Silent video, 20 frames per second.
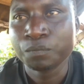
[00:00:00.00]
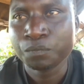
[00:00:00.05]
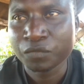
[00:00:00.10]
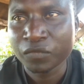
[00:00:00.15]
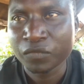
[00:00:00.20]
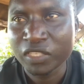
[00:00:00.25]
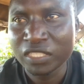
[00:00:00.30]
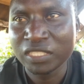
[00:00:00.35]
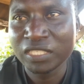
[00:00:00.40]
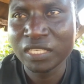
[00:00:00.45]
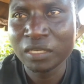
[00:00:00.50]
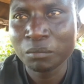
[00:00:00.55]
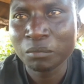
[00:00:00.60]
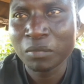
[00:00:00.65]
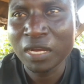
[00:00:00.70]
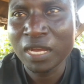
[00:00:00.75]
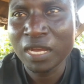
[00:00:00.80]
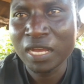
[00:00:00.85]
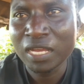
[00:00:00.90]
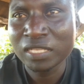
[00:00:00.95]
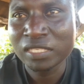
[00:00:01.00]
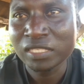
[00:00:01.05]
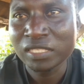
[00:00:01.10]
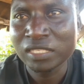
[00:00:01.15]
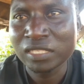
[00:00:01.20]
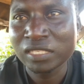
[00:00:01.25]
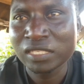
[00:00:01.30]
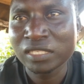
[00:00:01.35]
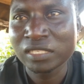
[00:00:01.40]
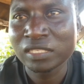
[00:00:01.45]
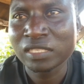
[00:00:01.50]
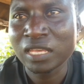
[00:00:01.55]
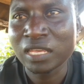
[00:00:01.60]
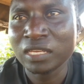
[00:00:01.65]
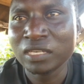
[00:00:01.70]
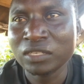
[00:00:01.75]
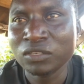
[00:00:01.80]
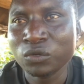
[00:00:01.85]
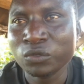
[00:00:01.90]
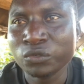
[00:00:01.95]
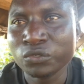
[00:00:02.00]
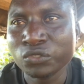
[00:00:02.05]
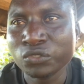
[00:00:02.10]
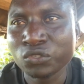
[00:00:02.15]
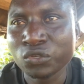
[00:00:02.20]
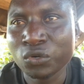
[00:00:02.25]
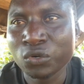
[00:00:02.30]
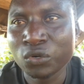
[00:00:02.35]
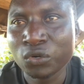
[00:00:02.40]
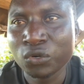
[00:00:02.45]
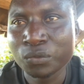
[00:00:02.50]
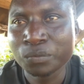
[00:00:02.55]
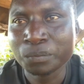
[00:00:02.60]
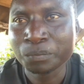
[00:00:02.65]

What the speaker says: steel bars and also